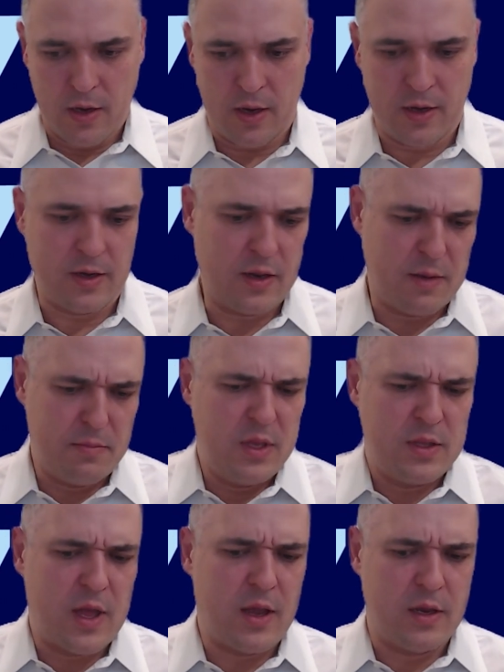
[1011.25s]
and I
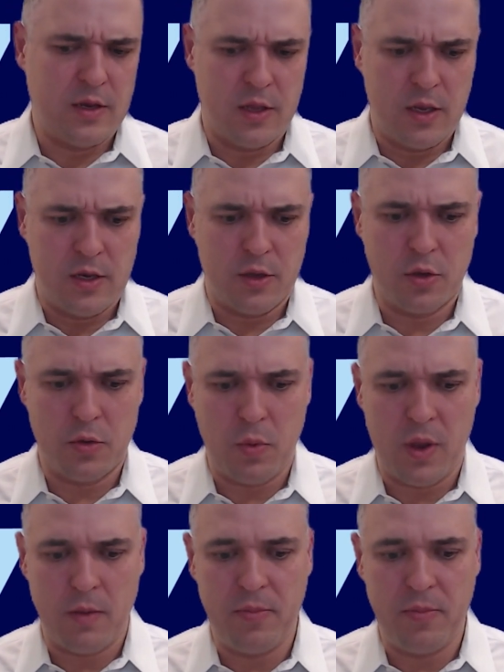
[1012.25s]
mean that in a good way.